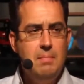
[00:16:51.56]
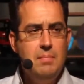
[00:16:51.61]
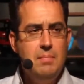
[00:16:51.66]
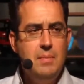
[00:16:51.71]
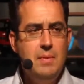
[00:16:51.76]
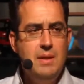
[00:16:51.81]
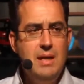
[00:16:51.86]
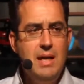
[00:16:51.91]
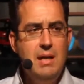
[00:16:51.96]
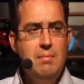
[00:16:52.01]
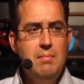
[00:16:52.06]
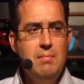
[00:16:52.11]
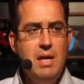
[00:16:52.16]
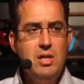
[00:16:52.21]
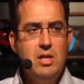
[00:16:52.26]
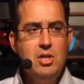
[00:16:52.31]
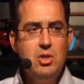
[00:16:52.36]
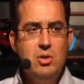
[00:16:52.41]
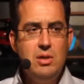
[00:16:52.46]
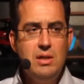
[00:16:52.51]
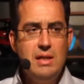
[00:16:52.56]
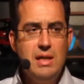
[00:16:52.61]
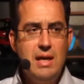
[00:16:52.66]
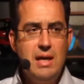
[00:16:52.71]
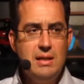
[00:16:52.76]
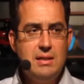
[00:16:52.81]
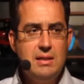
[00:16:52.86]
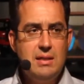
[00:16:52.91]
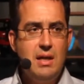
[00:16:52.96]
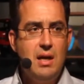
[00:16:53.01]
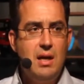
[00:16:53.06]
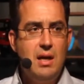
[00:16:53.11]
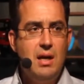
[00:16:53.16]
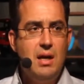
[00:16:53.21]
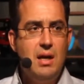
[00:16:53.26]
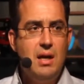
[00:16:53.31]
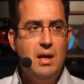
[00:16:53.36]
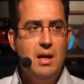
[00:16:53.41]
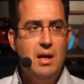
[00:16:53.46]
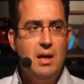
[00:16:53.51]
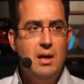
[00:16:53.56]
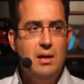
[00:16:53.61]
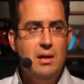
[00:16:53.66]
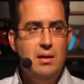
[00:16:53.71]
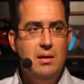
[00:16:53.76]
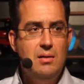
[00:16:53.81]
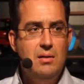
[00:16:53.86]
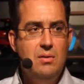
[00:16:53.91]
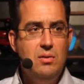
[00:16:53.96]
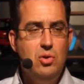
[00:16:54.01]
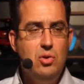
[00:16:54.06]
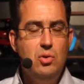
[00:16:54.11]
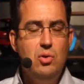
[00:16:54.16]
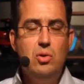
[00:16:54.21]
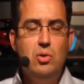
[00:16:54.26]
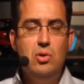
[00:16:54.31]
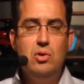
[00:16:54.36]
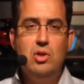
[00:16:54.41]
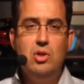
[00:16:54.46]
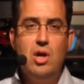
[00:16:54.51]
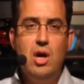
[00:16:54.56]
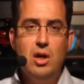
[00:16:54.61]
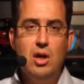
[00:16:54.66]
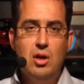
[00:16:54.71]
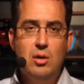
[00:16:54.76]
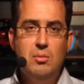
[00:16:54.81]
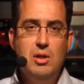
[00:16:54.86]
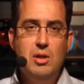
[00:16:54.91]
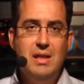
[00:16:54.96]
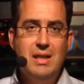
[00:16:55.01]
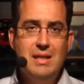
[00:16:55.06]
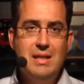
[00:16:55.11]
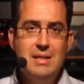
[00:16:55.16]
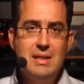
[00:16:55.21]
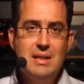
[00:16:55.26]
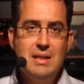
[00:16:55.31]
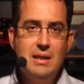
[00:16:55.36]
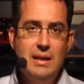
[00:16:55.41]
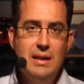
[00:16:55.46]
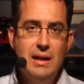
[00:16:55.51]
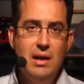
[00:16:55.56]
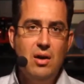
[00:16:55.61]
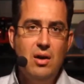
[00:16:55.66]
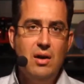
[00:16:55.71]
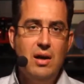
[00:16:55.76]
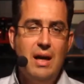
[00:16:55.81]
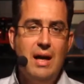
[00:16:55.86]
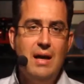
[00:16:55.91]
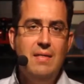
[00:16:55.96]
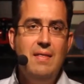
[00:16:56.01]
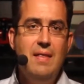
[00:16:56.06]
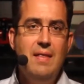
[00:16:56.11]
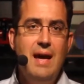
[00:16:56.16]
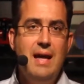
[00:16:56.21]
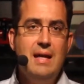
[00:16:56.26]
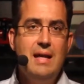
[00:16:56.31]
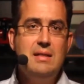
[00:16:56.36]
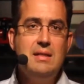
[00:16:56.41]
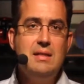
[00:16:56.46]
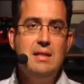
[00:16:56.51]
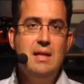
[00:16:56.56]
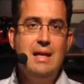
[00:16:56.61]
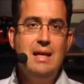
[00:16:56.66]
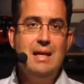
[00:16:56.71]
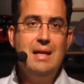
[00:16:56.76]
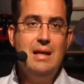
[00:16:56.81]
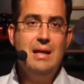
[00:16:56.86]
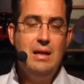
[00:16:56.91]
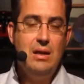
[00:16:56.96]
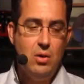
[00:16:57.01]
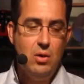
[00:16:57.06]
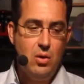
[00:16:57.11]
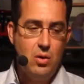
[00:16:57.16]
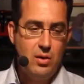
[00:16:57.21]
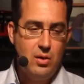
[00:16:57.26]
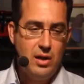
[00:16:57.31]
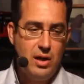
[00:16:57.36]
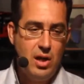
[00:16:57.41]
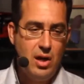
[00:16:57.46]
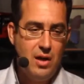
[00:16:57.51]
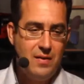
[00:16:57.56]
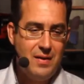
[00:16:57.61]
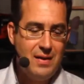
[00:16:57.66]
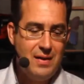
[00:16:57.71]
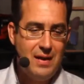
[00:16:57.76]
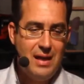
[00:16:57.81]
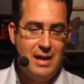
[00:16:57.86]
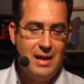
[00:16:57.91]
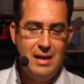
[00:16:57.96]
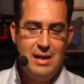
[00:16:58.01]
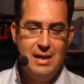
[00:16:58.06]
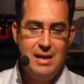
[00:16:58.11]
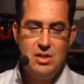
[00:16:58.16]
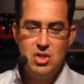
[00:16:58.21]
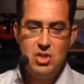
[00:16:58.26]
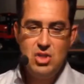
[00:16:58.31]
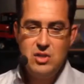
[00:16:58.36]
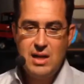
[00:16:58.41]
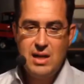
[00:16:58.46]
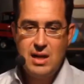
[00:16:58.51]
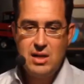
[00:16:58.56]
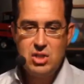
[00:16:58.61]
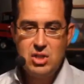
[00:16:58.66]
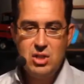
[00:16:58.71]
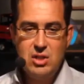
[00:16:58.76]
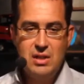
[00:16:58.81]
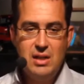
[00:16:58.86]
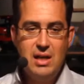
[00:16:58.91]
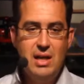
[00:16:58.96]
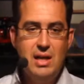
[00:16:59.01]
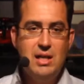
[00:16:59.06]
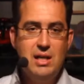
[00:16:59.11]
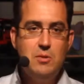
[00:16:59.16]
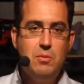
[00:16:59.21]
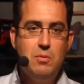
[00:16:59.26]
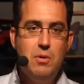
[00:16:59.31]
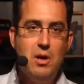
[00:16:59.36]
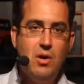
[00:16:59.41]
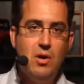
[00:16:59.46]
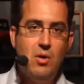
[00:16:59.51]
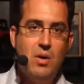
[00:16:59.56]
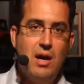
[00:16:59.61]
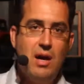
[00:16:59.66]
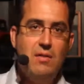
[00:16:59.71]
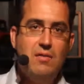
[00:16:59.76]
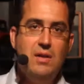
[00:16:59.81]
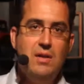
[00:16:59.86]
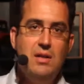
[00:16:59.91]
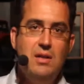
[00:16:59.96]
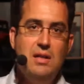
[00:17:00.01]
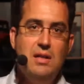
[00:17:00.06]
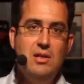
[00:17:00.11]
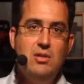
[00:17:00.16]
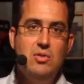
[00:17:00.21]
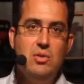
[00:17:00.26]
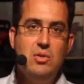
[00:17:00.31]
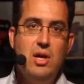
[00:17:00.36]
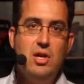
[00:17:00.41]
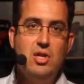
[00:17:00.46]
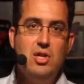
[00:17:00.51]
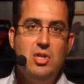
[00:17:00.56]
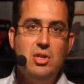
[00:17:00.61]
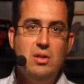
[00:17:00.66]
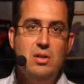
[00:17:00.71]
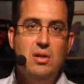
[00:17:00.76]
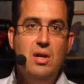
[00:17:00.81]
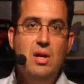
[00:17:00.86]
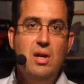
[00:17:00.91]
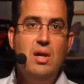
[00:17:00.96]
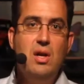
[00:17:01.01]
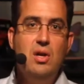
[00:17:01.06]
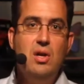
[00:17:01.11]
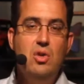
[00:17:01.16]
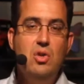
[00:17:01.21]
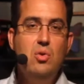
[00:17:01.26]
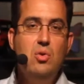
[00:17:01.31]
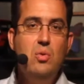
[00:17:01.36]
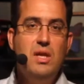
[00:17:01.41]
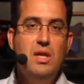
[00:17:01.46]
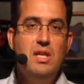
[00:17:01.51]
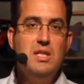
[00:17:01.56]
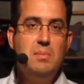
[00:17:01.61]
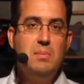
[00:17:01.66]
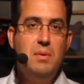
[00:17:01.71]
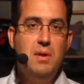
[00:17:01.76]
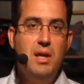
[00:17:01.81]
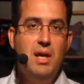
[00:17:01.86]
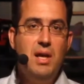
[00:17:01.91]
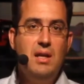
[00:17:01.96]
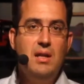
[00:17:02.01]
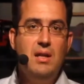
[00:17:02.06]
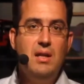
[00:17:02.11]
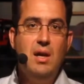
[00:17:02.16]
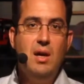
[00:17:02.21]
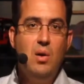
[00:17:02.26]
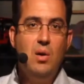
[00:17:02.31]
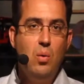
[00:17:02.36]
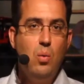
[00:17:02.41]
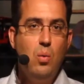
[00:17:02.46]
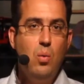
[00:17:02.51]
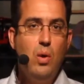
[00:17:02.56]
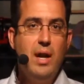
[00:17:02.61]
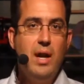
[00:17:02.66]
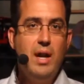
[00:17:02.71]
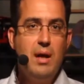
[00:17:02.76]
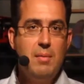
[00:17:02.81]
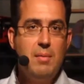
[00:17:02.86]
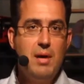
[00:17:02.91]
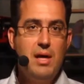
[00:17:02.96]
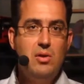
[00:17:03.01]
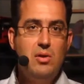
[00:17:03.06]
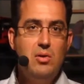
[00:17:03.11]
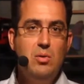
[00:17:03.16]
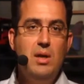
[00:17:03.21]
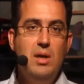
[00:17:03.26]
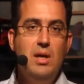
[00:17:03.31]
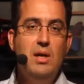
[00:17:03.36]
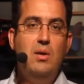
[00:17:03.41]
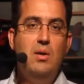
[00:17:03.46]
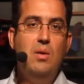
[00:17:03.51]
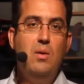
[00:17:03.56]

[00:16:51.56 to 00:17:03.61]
Then make sure that your document is clear, and that early on in each section, each paragraph in the introduction, you explain what am I doing,